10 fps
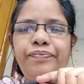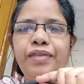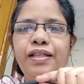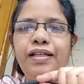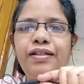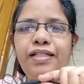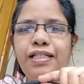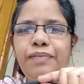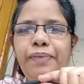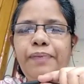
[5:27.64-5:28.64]

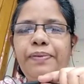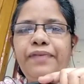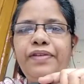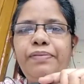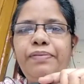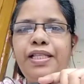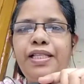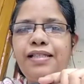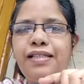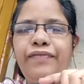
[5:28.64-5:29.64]
Written paper will be the
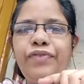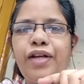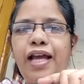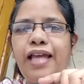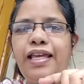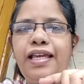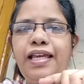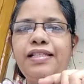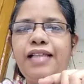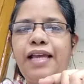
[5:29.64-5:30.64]
same for
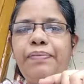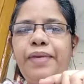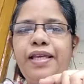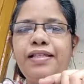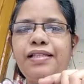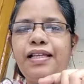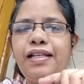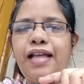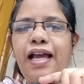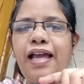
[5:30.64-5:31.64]
IAS, IPS, and
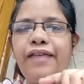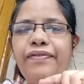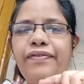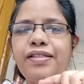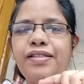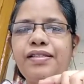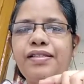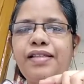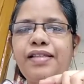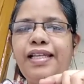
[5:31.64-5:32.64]

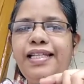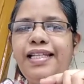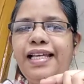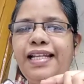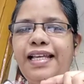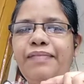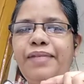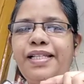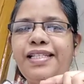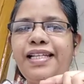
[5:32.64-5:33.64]
IFS. Indian
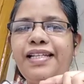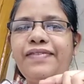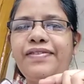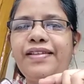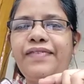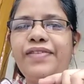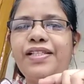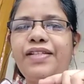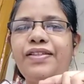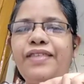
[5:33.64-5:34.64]
Administrative
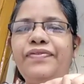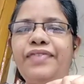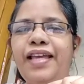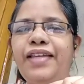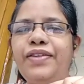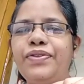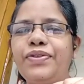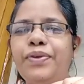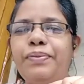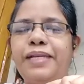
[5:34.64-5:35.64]
Service. Latif, thank you
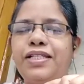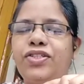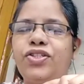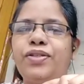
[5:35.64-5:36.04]
so much.